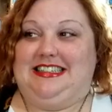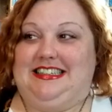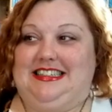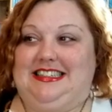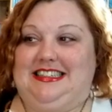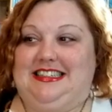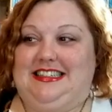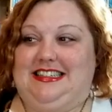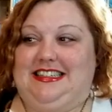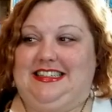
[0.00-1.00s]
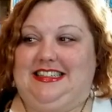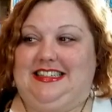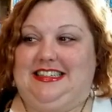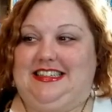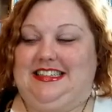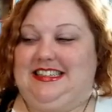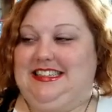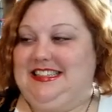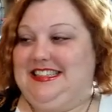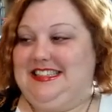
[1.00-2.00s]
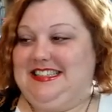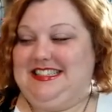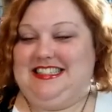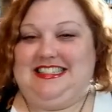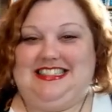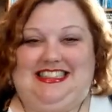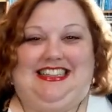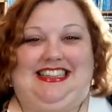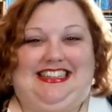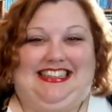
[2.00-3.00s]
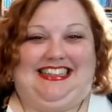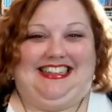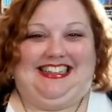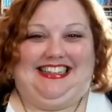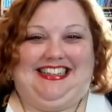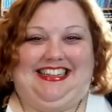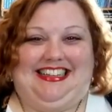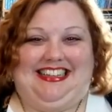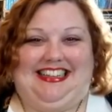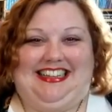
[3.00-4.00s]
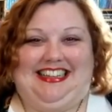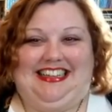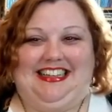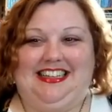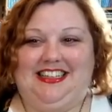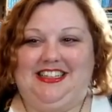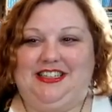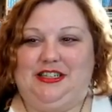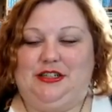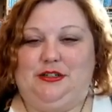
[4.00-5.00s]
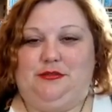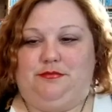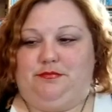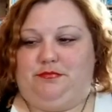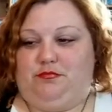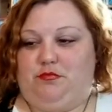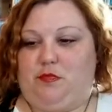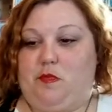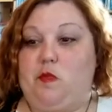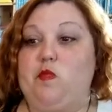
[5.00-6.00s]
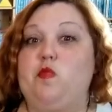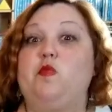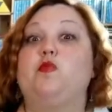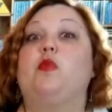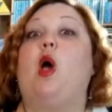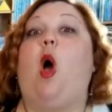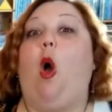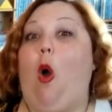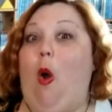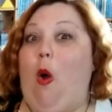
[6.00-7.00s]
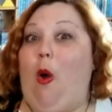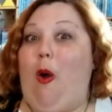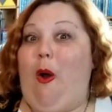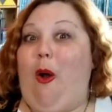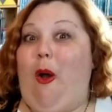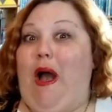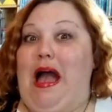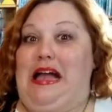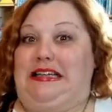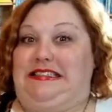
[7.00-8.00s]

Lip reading: No words are spoken by the person on screen.